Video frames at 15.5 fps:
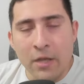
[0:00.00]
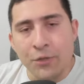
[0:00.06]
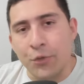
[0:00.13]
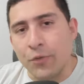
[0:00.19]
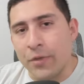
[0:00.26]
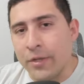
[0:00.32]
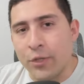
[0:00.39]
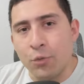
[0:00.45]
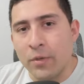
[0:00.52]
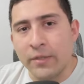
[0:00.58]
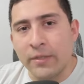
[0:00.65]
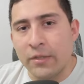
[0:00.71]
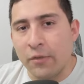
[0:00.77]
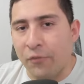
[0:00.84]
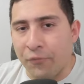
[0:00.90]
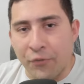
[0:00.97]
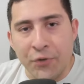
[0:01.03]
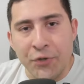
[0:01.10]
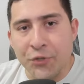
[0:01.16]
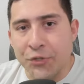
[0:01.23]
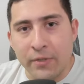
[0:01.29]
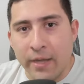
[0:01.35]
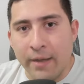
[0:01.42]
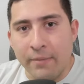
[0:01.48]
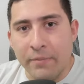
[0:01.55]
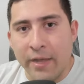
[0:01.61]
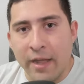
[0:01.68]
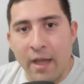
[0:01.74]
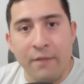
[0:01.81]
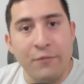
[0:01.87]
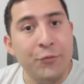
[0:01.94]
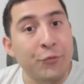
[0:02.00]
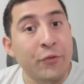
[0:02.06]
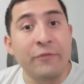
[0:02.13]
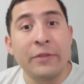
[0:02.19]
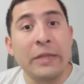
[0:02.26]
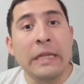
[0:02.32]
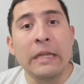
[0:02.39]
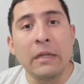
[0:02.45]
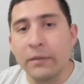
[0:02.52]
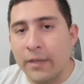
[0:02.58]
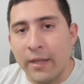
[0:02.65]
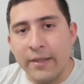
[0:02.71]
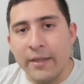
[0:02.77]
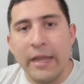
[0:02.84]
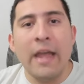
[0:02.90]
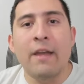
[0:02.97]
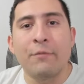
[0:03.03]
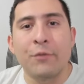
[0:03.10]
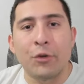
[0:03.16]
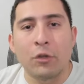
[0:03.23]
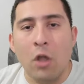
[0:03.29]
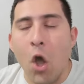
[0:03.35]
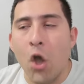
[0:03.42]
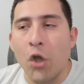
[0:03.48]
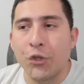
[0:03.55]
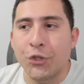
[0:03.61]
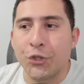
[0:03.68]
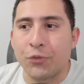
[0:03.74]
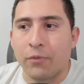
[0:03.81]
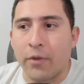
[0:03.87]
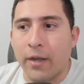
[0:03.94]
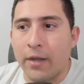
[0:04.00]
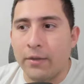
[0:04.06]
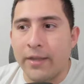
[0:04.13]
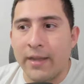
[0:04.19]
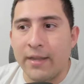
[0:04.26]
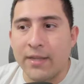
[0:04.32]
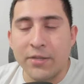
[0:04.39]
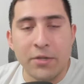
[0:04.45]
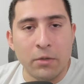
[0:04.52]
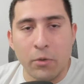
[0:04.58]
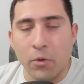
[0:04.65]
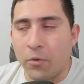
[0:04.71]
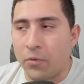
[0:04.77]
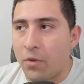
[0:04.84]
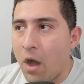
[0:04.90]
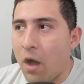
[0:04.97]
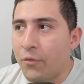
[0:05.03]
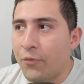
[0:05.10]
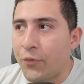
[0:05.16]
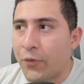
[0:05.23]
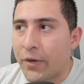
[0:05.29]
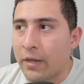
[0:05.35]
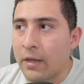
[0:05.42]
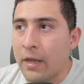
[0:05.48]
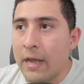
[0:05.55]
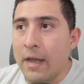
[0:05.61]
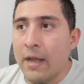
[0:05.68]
So this was the first time they ever revealed that they ever launched, right? The initial coin offering.